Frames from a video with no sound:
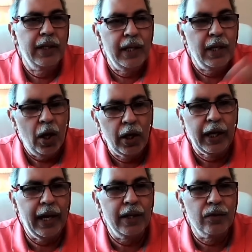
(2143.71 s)
In her
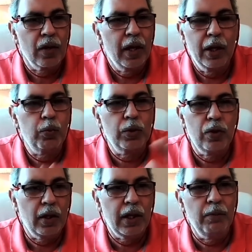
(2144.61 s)
case, it was
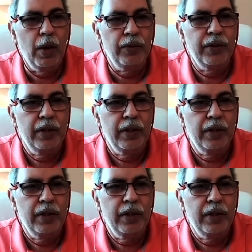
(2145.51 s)
not unwanted.